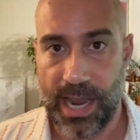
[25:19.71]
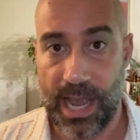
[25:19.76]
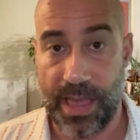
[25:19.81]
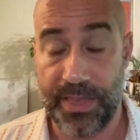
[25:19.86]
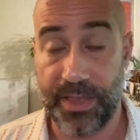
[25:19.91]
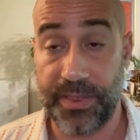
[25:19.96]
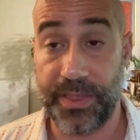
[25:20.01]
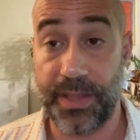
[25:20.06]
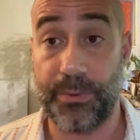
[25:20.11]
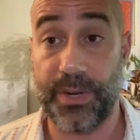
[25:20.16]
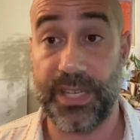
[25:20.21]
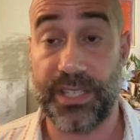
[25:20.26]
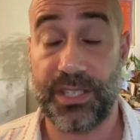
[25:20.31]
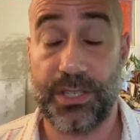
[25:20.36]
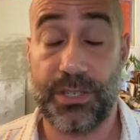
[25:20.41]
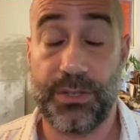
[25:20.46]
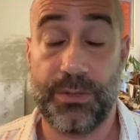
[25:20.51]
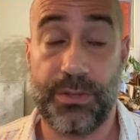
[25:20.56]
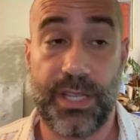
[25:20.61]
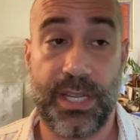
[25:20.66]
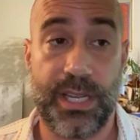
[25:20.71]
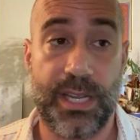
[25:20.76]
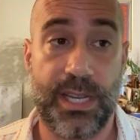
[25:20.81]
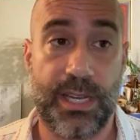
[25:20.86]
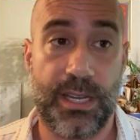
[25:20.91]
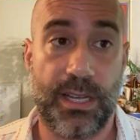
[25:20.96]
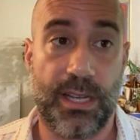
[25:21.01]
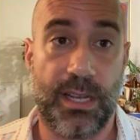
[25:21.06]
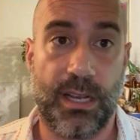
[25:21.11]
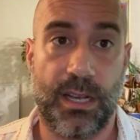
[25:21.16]
And then they went to
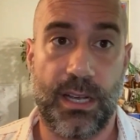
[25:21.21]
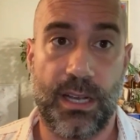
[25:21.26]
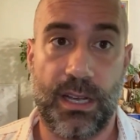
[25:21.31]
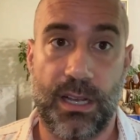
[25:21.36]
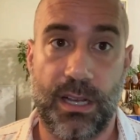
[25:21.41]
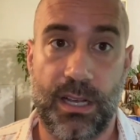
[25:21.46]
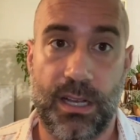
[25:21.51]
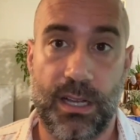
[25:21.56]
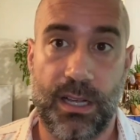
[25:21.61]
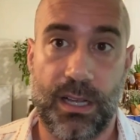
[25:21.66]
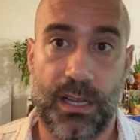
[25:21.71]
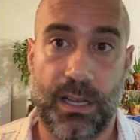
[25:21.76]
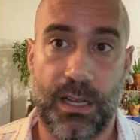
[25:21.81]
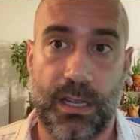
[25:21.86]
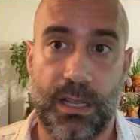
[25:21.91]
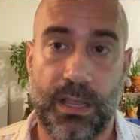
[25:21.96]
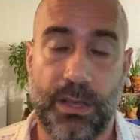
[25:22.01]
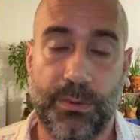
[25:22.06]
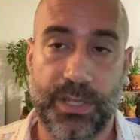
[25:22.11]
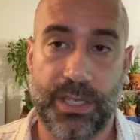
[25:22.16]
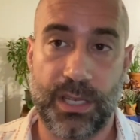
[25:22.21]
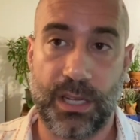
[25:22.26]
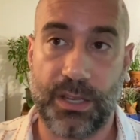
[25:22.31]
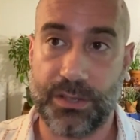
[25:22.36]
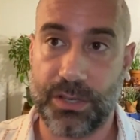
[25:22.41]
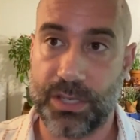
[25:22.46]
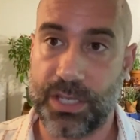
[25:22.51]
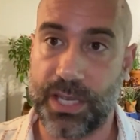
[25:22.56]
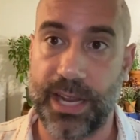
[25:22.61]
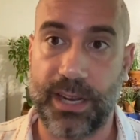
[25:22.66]

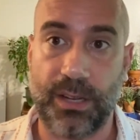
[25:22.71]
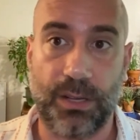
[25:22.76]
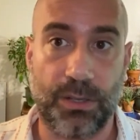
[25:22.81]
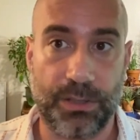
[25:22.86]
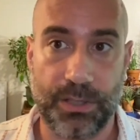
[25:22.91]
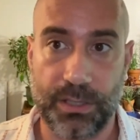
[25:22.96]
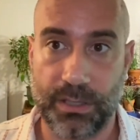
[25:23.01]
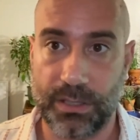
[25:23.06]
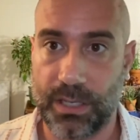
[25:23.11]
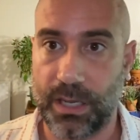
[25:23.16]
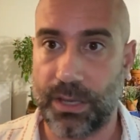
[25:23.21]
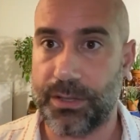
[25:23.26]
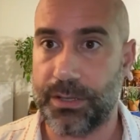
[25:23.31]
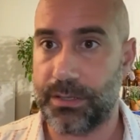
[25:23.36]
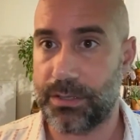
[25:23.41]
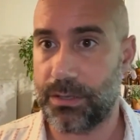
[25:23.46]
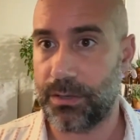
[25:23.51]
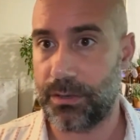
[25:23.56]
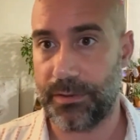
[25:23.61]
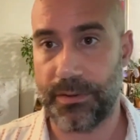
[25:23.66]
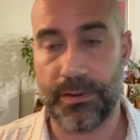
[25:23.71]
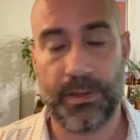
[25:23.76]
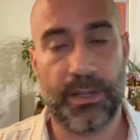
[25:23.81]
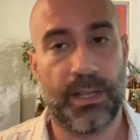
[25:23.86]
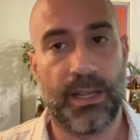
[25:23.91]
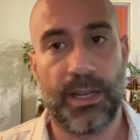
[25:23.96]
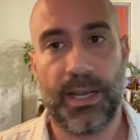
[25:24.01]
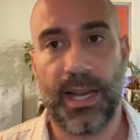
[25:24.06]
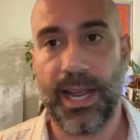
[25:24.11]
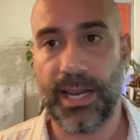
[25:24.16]
other stakeholders, other sort of
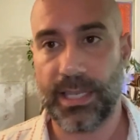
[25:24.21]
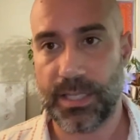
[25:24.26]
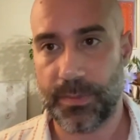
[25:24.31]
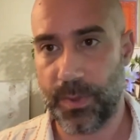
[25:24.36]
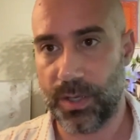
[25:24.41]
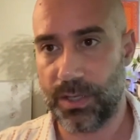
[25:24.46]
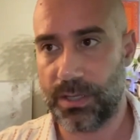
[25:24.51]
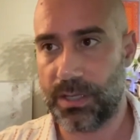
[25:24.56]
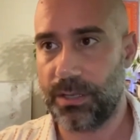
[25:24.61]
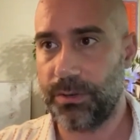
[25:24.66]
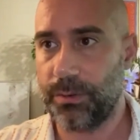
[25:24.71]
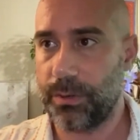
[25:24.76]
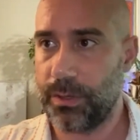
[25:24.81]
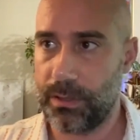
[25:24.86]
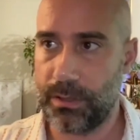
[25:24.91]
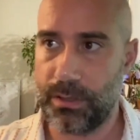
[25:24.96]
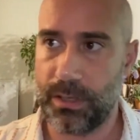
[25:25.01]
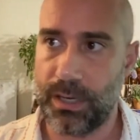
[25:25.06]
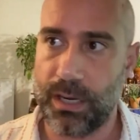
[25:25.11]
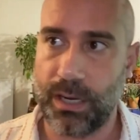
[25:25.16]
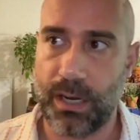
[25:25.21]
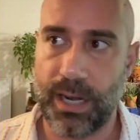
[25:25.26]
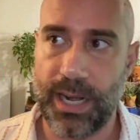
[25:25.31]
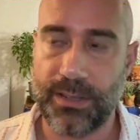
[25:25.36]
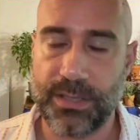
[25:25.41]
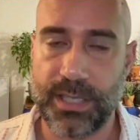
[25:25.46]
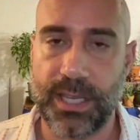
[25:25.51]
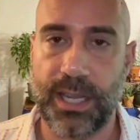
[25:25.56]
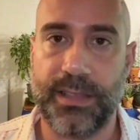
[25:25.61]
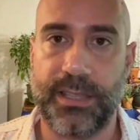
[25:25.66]
experts who are
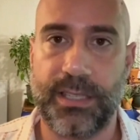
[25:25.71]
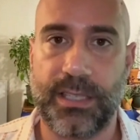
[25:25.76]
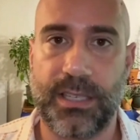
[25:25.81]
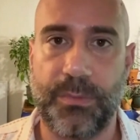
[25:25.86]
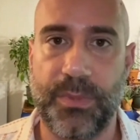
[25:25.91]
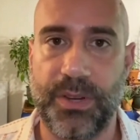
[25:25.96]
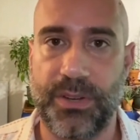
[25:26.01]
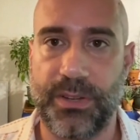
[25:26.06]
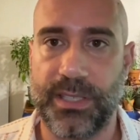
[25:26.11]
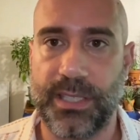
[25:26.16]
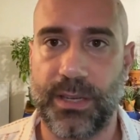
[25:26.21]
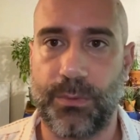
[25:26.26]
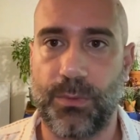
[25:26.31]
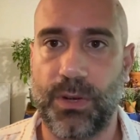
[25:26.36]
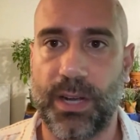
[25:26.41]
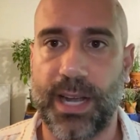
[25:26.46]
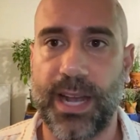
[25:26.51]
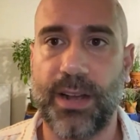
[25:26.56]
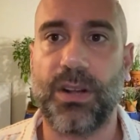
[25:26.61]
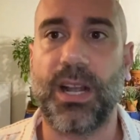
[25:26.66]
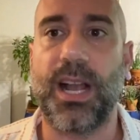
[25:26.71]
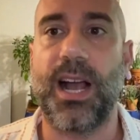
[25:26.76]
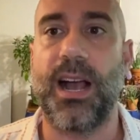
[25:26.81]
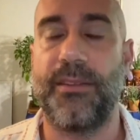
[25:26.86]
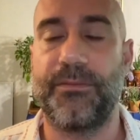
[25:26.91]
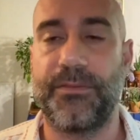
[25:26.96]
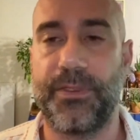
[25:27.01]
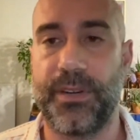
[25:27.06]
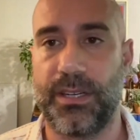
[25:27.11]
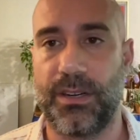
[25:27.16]
outside this community, and said, well, how
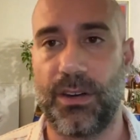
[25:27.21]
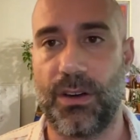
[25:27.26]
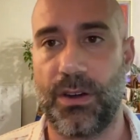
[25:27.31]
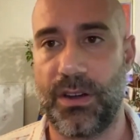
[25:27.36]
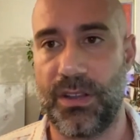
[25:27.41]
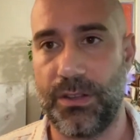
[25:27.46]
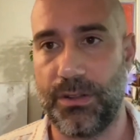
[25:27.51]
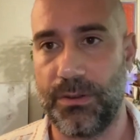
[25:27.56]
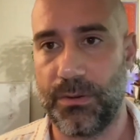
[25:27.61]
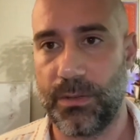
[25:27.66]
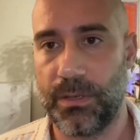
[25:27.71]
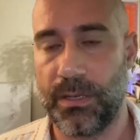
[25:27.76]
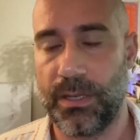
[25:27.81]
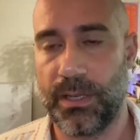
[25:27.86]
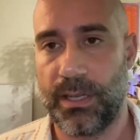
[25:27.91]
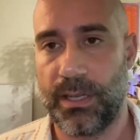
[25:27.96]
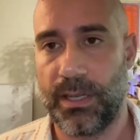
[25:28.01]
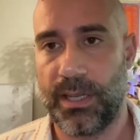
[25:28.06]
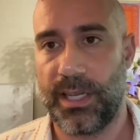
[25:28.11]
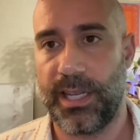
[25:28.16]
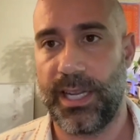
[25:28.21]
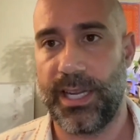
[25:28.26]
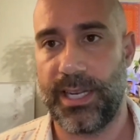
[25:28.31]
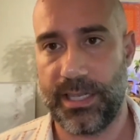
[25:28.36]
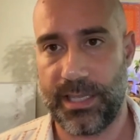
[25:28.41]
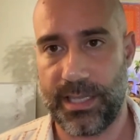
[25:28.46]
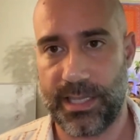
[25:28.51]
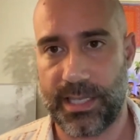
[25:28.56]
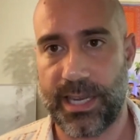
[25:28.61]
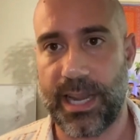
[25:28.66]
confident are you
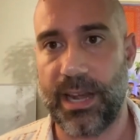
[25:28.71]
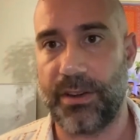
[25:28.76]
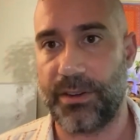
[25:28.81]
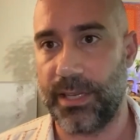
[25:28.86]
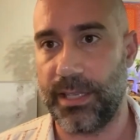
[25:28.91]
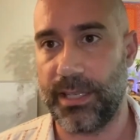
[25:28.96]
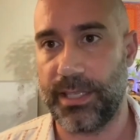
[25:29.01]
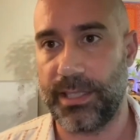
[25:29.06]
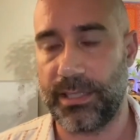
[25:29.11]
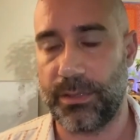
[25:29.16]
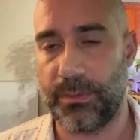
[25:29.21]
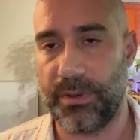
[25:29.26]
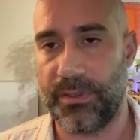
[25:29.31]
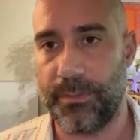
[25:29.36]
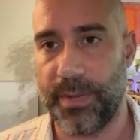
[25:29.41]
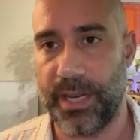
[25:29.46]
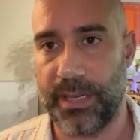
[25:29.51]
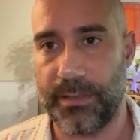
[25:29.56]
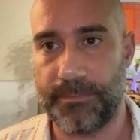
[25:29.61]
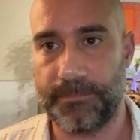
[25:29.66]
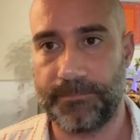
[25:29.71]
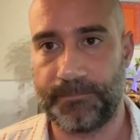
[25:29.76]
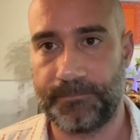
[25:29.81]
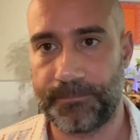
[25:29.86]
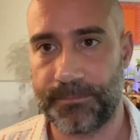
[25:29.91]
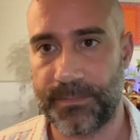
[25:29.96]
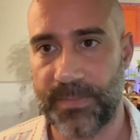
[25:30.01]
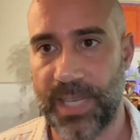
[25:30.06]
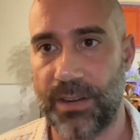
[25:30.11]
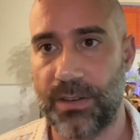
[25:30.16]
in this calculation we've made?
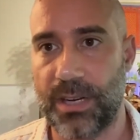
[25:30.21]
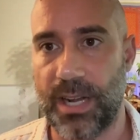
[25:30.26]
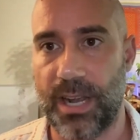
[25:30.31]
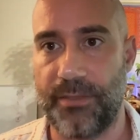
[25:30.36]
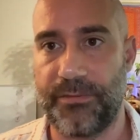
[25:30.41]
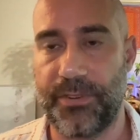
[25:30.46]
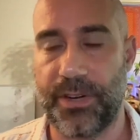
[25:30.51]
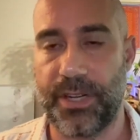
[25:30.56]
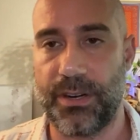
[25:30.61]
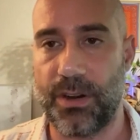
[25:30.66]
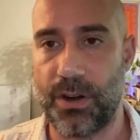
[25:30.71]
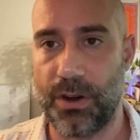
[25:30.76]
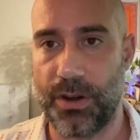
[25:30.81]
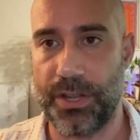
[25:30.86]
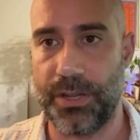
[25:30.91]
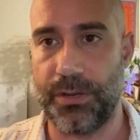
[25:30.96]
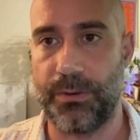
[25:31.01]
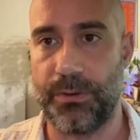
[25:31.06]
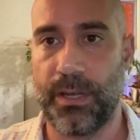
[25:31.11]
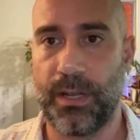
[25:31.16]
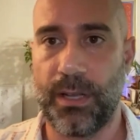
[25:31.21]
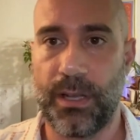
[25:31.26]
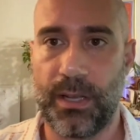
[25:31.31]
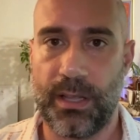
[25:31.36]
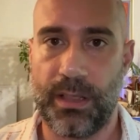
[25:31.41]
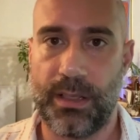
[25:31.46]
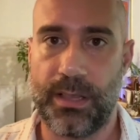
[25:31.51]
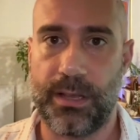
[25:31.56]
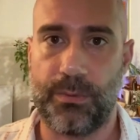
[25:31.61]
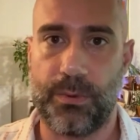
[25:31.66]
How confident are you
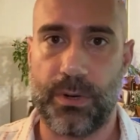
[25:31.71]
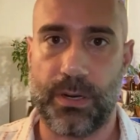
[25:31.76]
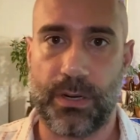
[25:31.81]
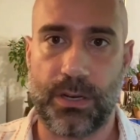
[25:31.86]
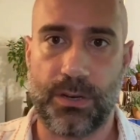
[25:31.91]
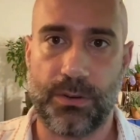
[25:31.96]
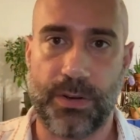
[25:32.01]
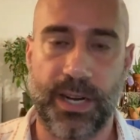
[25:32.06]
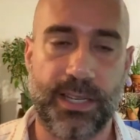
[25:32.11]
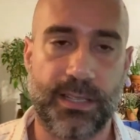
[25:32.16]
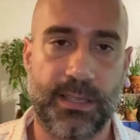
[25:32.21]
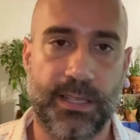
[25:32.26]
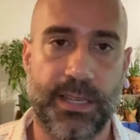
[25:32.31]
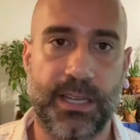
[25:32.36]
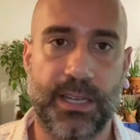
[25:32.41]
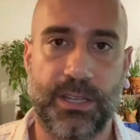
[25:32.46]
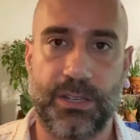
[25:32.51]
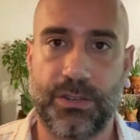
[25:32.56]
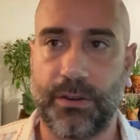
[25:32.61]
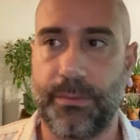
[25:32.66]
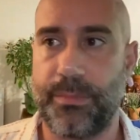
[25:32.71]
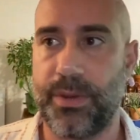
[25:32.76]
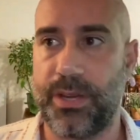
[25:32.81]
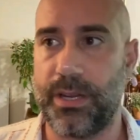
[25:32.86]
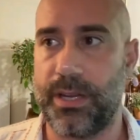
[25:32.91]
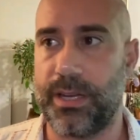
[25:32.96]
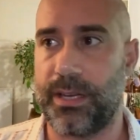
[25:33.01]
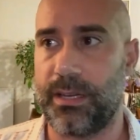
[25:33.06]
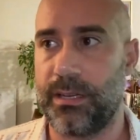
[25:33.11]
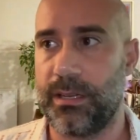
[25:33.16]
that we're correctly
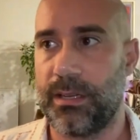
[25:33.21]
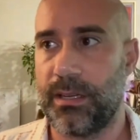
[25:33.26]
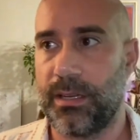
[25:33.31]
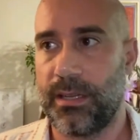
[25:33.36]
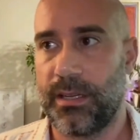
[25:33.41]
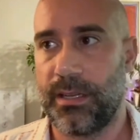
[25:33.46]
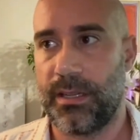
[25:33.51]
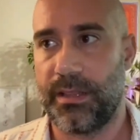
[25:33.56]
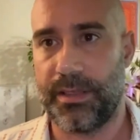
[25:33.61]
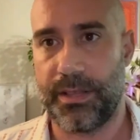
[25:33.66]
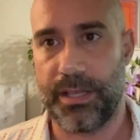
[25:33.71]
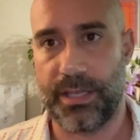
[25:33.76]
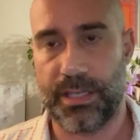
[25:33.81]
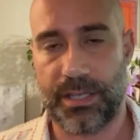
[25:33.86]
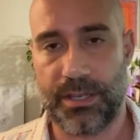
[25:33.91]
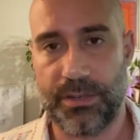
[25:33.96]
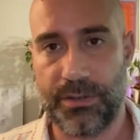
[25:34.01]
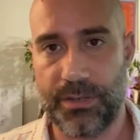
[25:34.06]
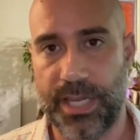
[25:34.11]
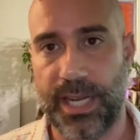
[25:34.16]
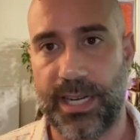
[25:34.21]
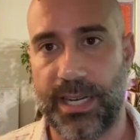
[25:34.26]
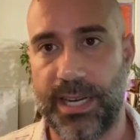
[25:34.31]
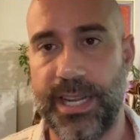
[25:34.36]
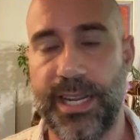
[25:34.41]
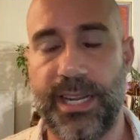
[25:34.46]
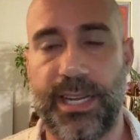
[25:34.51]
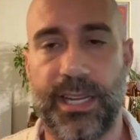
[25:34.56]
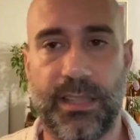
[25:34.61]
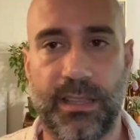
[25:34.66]
attributing this new
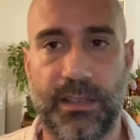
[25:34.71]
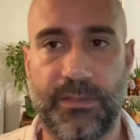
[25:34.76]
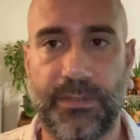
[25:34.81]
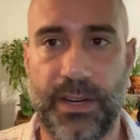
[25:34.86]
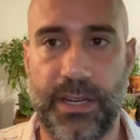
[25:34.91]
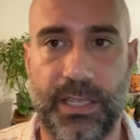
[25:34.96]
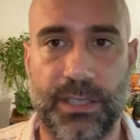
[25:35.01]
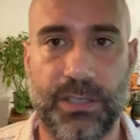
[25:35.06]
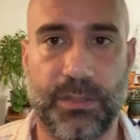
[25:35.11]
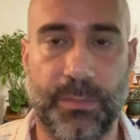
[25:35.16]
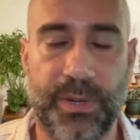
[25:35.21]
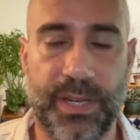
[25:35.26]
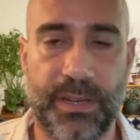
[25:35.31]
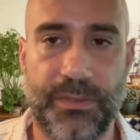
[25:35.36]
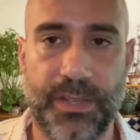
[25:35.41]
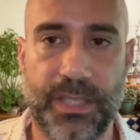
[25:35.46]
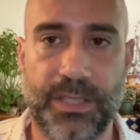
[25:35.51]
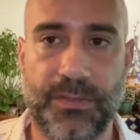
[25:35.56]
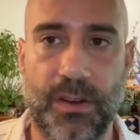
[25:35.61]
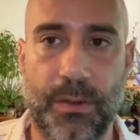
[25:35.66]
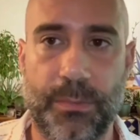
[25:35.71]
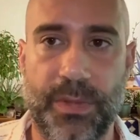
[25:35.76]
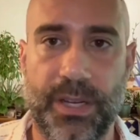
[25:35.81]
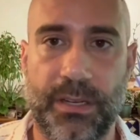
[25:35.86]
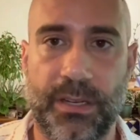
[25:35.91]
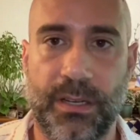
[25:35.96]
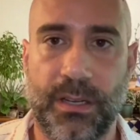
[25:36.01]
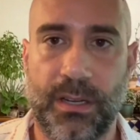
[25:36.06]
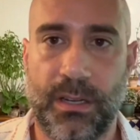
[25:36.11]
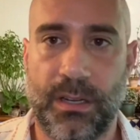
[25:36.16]
technique and the financial benefits from
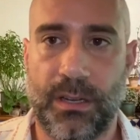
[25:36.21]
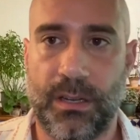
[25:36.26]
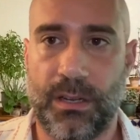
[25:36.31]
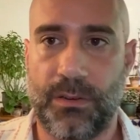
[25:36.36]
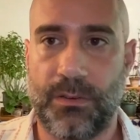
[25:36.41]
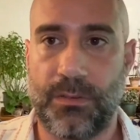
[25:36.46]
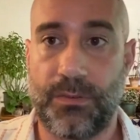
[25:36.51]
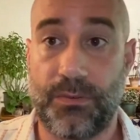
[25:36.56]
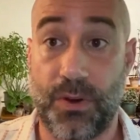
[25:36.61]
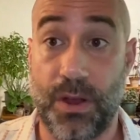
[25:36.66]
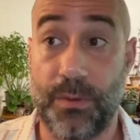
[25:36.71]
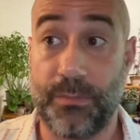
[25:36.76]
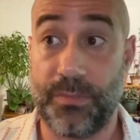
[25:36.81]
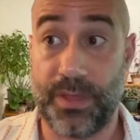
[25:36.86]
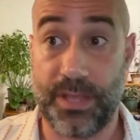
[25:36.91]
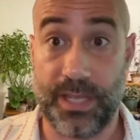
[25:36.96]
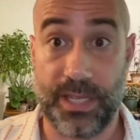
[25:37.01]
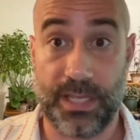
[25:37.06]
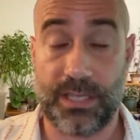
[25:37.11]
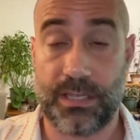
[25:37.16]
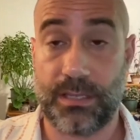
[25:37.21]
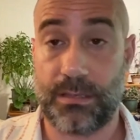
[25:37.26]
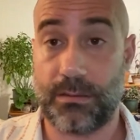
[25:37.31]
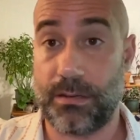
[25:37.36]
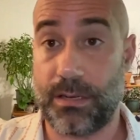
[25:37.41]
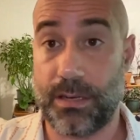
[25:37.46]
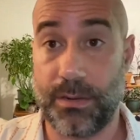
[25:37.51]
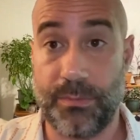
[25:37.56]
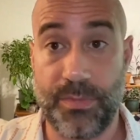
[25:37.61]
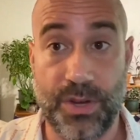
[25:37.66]
it from this
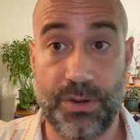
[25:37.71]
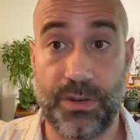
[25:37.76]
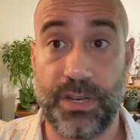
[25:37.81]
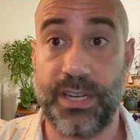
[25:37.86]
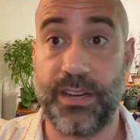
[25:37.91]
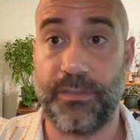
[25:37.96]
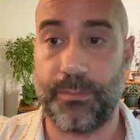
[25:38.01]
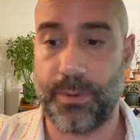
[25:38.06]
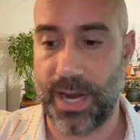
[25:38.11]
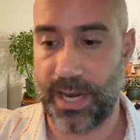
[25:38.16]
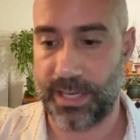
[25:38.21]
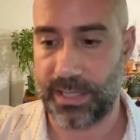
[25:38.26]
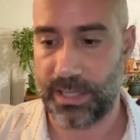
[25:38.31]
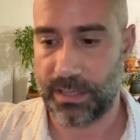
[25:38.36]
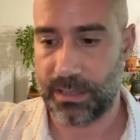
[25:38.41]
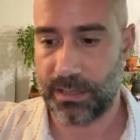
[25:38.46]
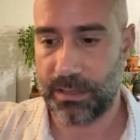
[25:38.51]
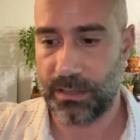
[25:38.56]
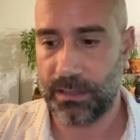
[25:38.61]
community of practice?